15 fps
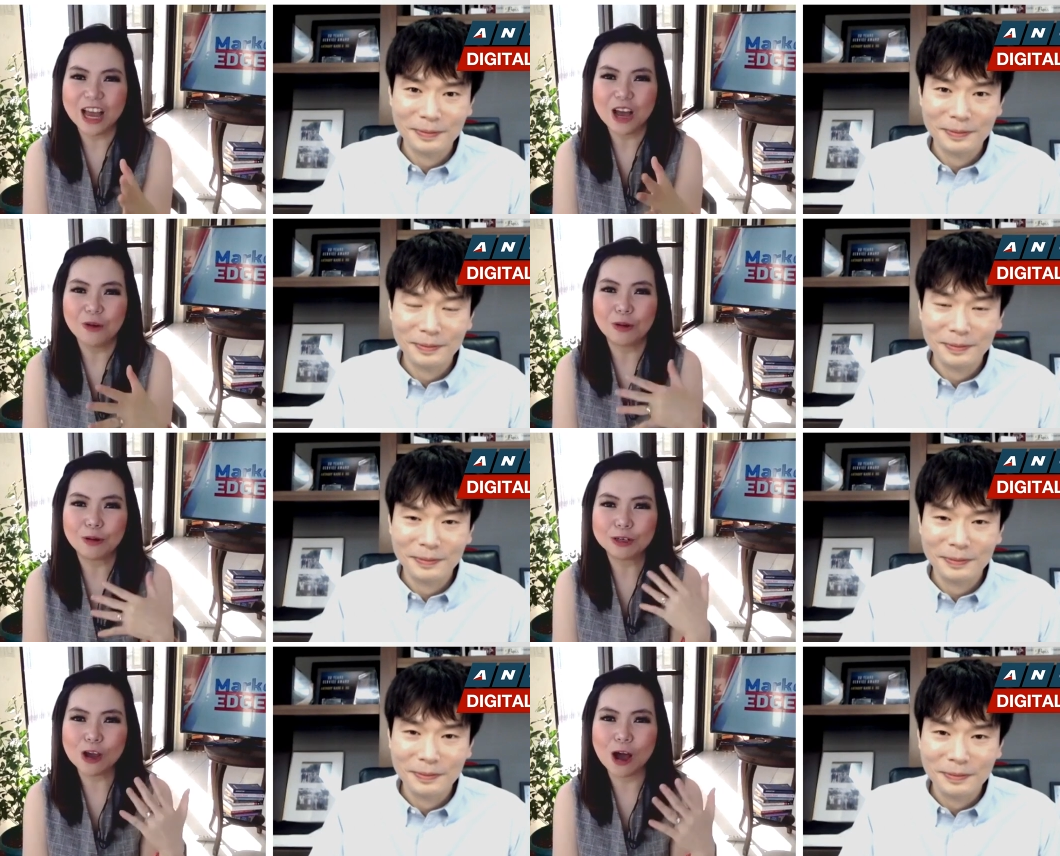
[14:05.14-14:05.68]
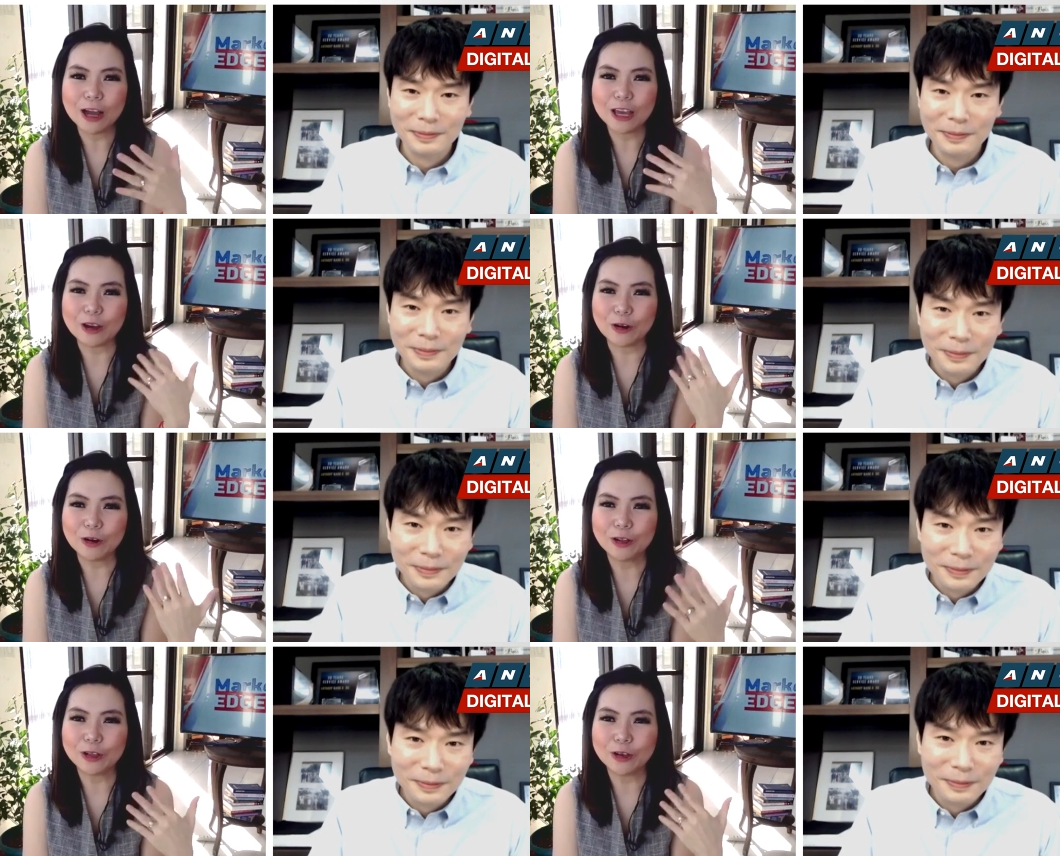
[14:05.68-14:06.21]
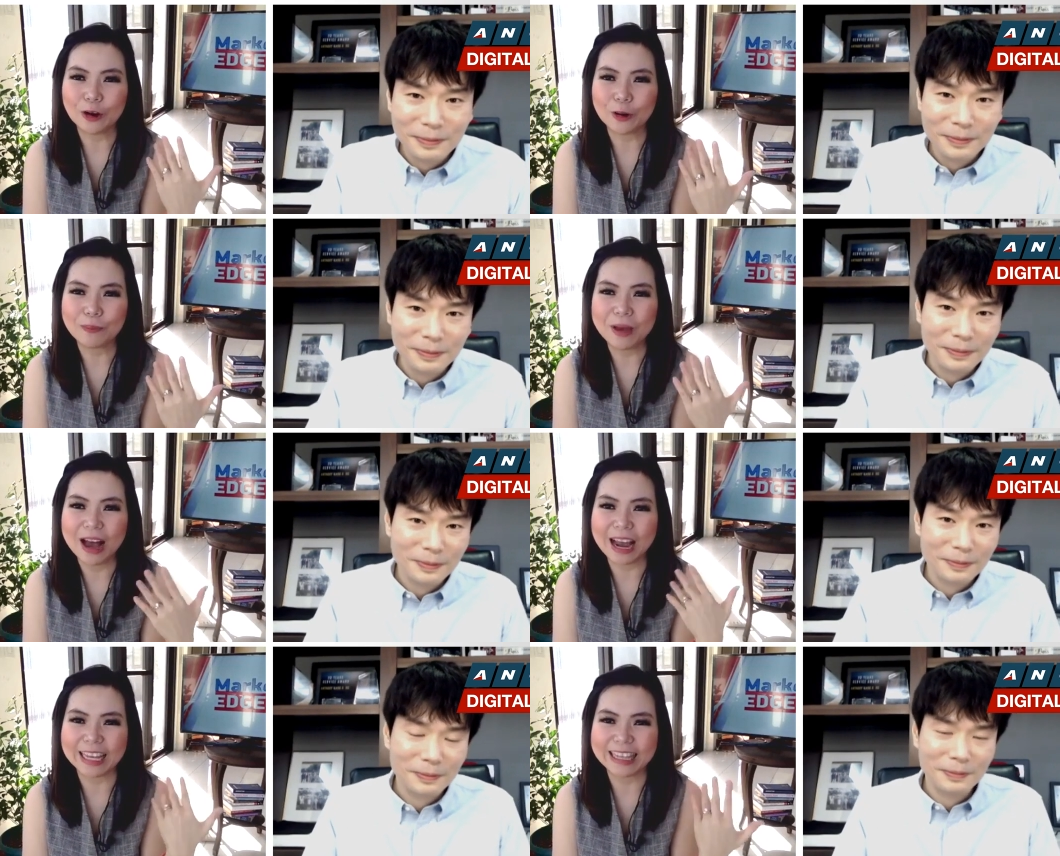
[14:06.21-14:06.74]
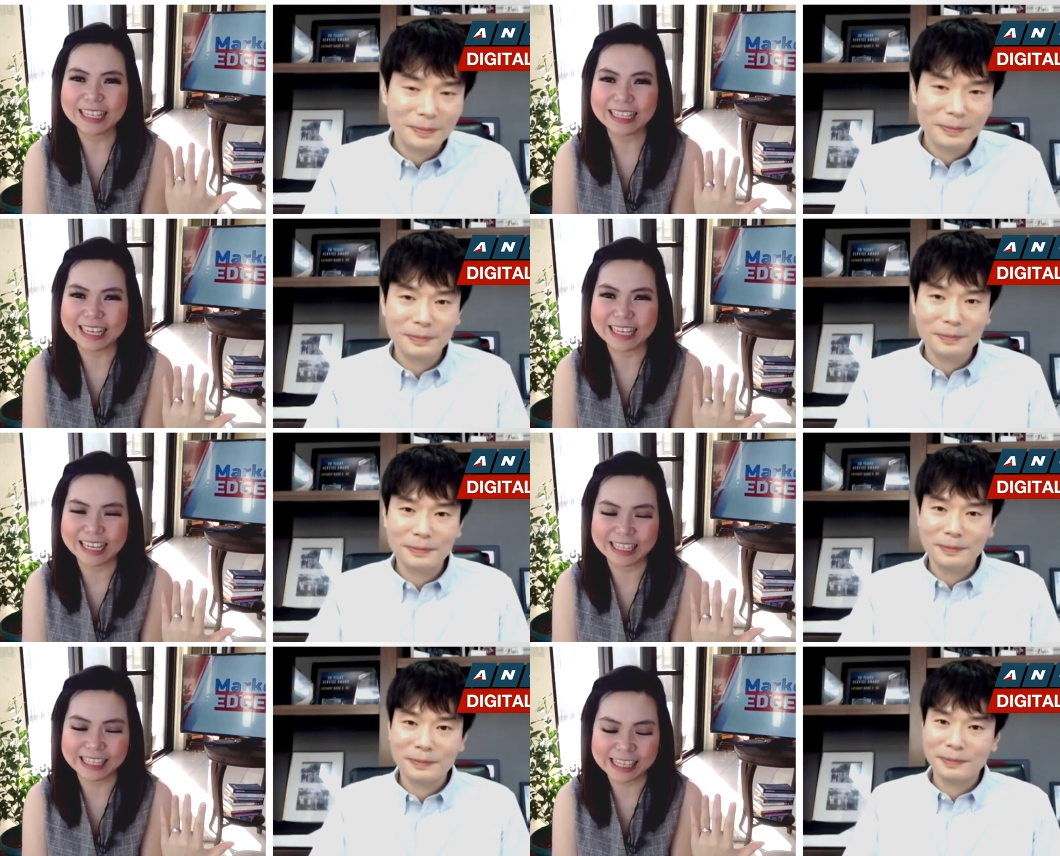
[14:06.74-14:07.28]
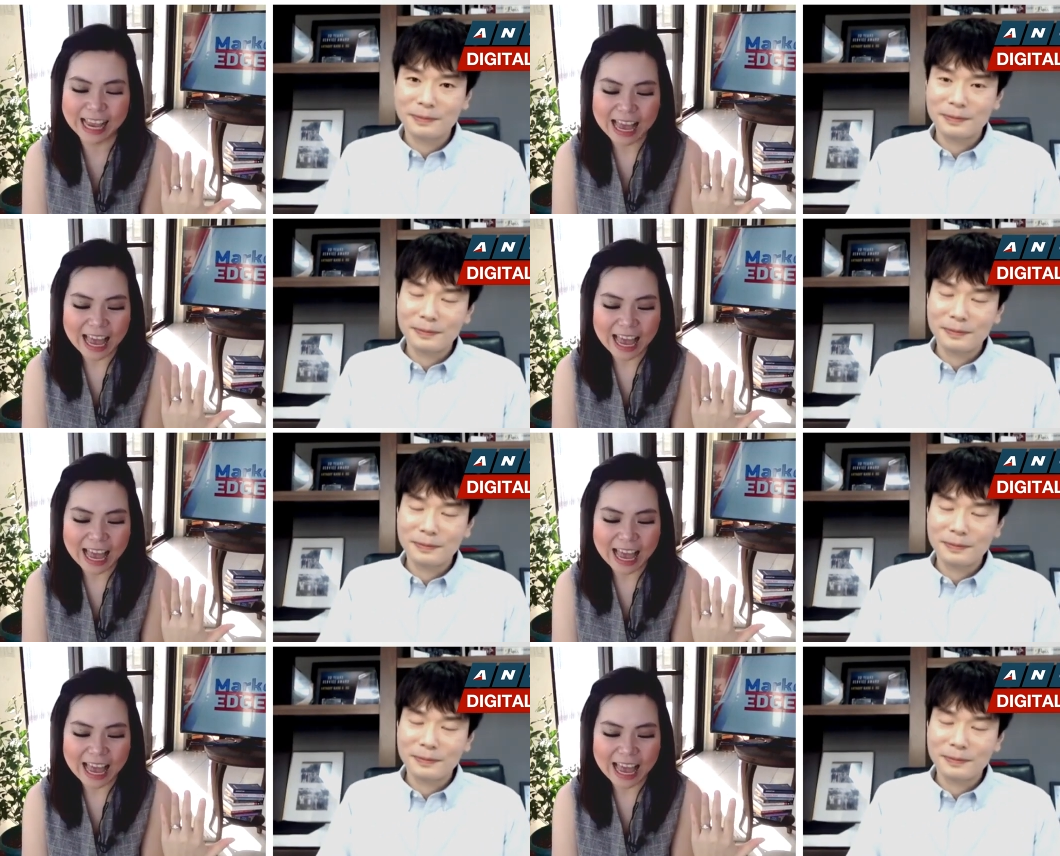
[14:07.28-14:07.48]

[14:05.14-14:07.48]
Speaker 1: We were talking earlier behind the scenes,